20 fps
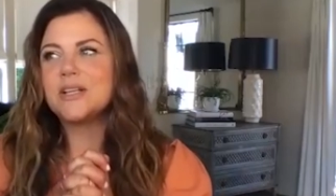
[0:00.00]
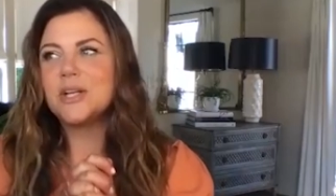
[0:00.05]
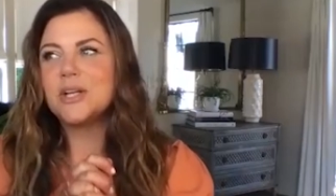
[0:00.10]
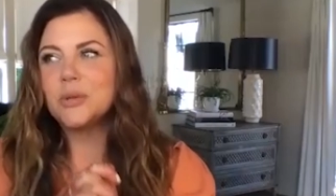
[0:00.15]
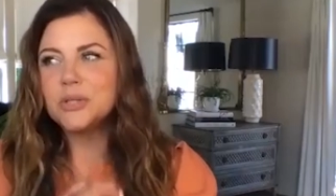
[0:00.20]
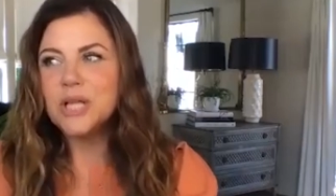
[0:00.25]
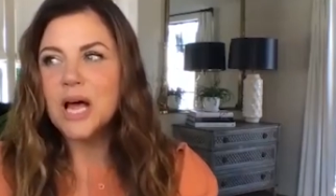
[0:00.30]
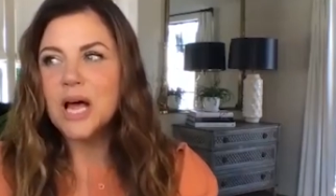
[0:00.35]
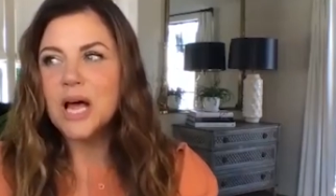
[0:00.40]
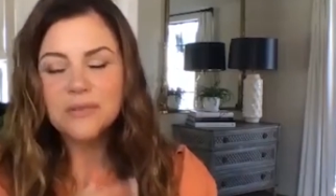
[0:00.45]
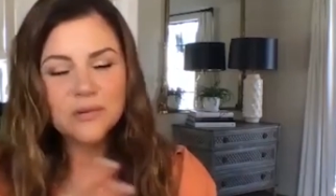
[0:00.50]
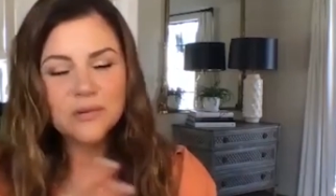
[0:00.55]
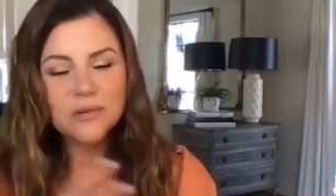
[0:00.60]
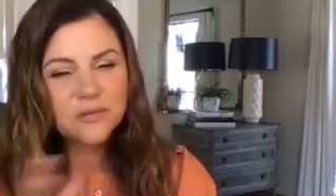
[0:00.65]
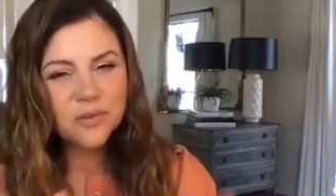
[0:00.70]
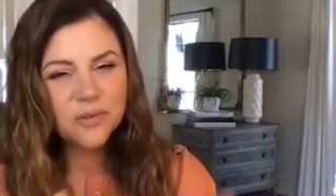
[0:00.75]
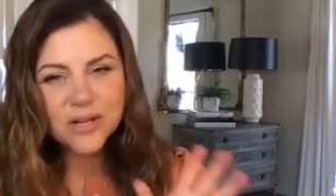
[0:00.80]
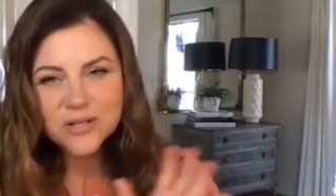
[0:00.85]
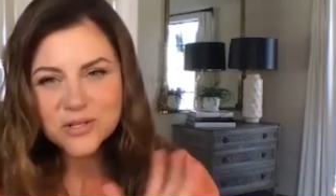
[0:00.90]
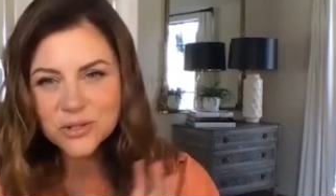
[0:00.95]
you know, a lot of her
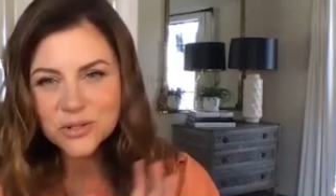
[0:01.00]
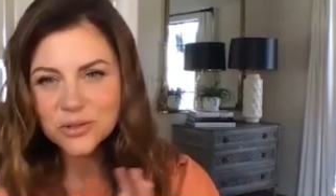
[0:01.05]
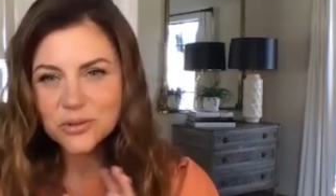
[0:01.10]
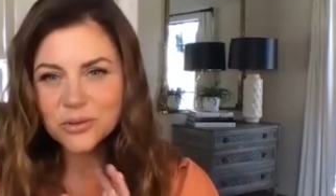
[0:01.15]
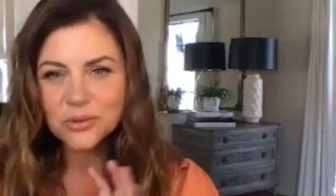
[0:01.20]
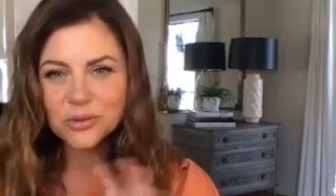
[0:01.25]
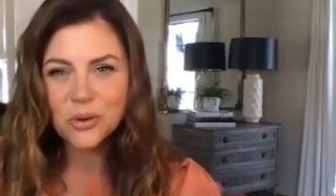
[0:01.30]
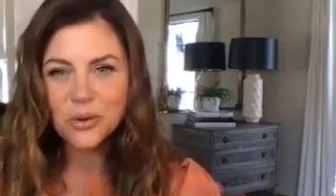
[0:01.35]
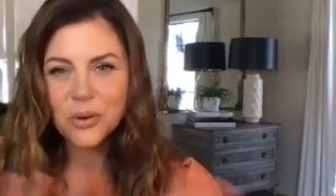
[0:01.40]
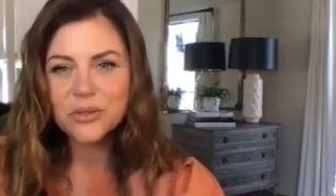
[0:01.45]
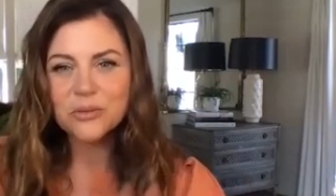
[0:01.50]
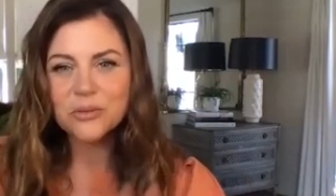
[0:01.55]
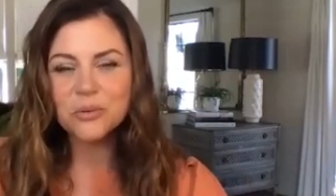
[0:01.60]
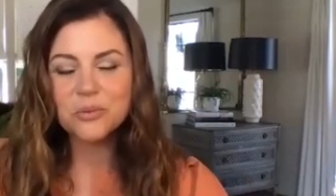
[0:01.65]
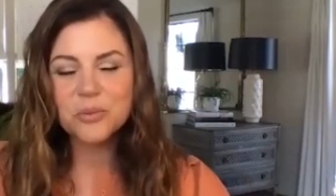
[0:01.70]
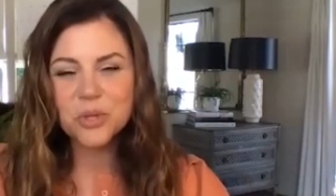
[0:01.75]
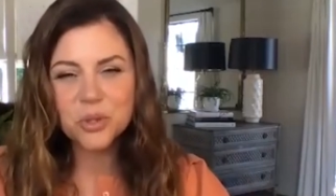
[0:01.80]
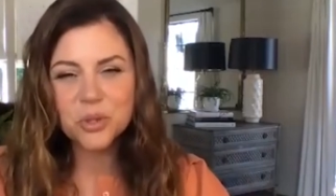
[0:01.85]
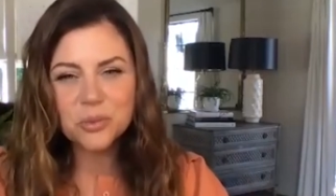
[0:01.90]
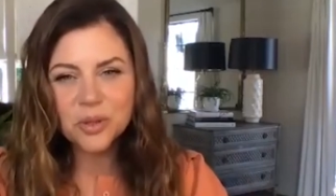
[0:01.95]
friends are going
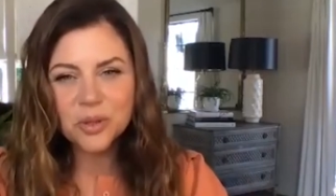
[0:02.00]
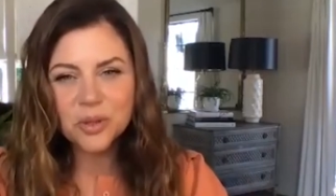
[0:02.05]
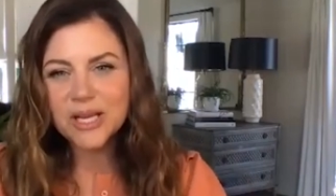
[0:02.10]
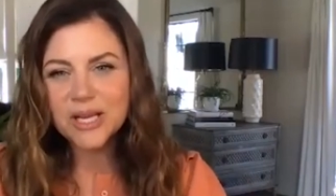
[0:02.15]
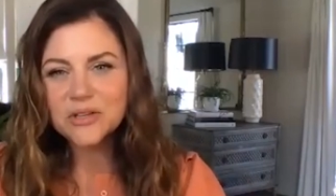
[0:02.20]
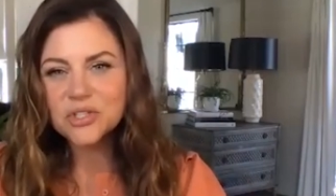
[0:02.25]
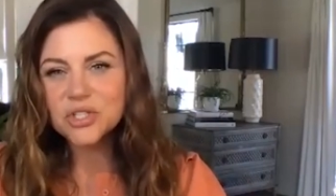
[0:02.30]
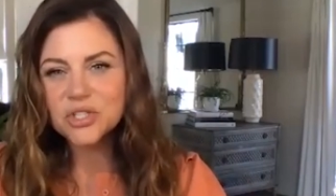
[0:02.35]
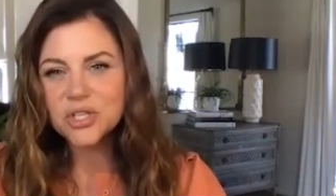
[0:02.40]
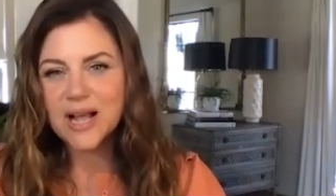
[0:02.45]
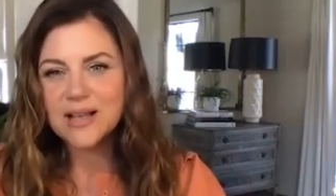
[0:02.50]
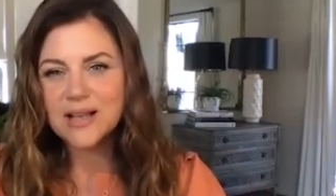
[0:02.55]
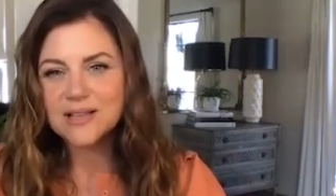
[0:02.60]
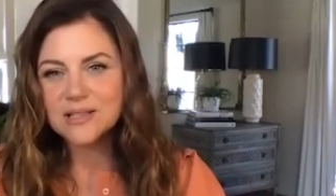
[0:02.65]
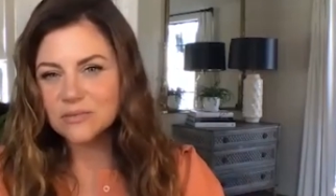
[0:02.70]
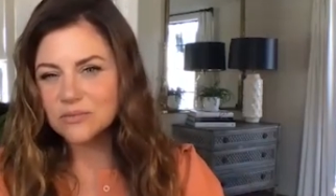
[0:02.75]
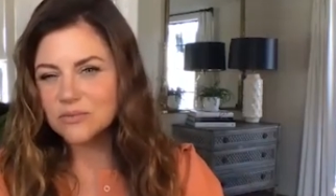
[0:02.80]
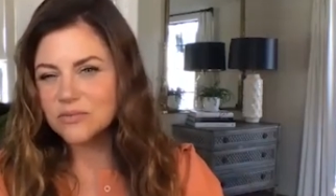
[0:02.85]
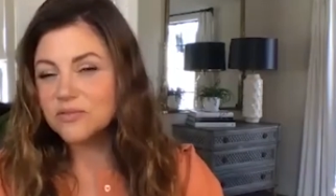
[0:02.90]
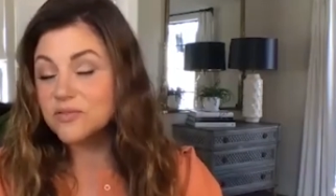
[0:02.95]
through puberty. She
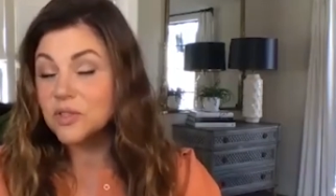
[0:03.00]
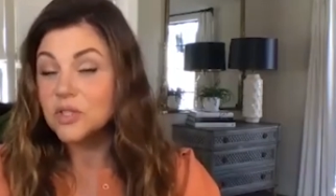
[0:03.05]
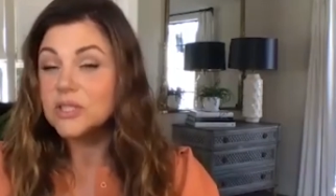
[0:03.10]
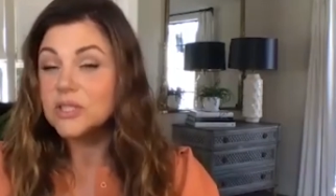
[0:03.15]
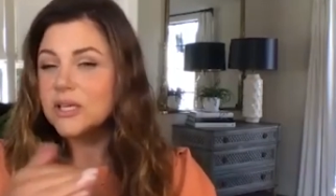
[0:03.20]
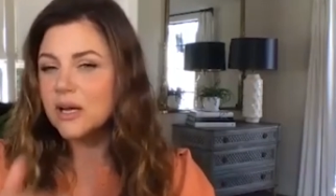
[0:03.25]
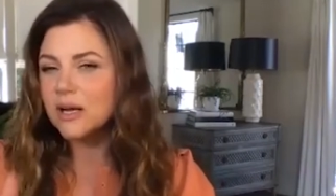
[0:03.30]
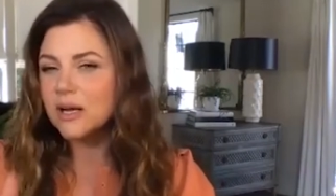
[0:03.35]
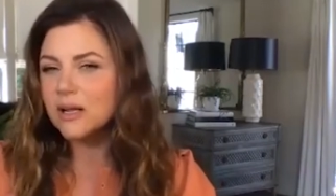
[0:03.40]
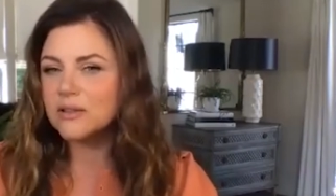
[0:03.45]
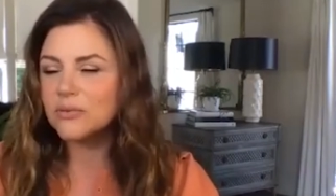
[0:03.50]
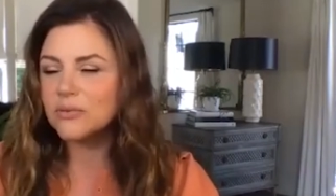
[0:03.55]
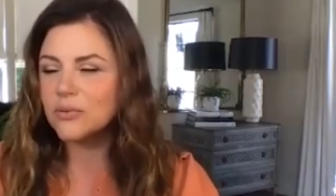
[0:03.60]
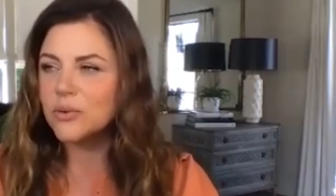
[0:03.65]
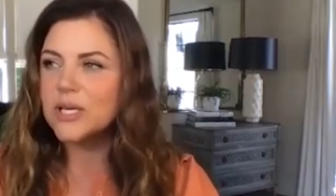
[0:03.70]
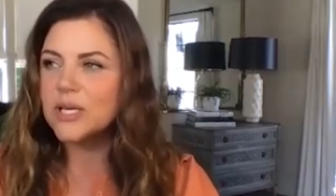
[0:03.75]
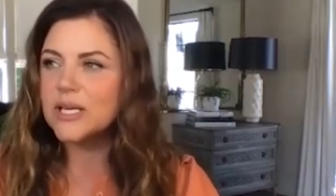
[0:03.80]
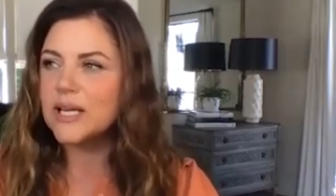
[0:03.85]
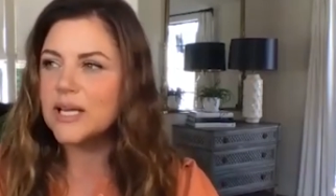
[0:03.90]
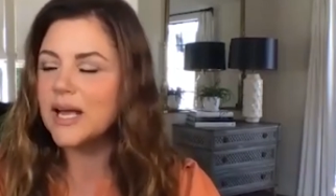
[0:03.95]
hasn't fully gone
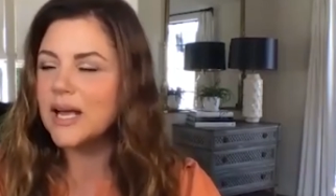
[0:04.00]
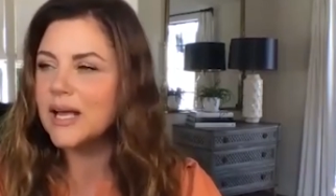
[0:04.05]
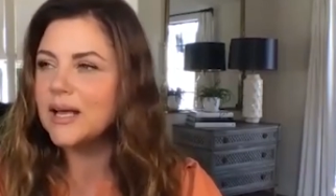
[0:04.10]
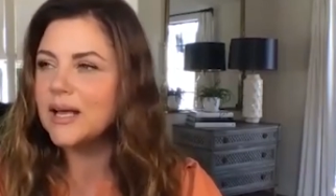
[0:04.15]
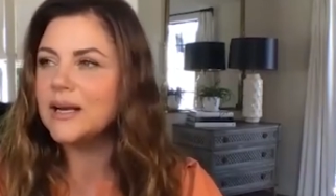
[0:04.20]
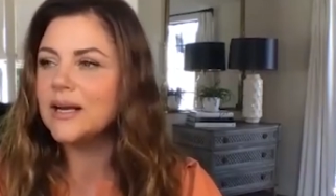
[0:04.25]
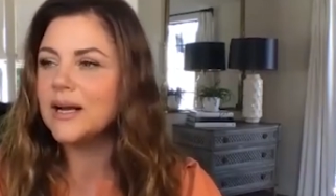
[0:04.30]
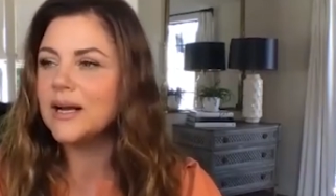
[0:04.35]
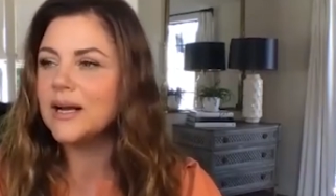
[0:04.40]
through it yet.